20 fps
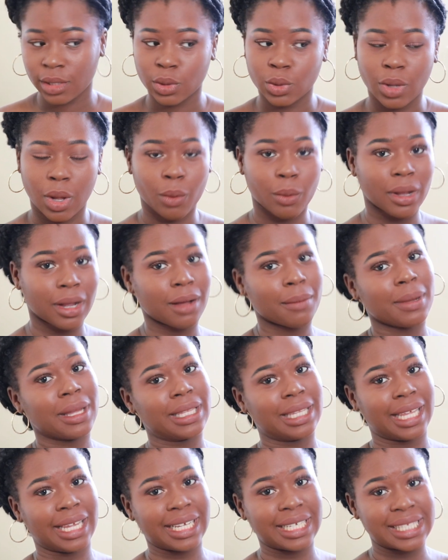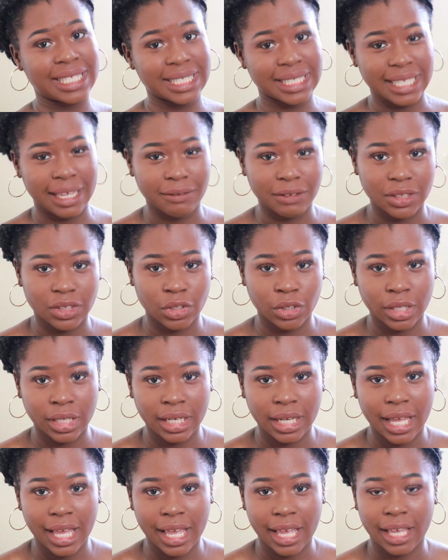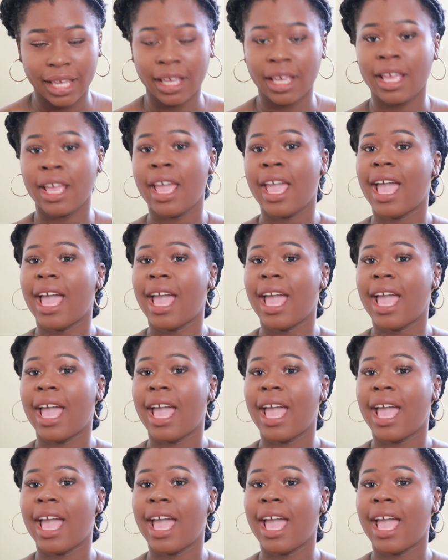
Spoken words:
So I'll wake up at like 7:38,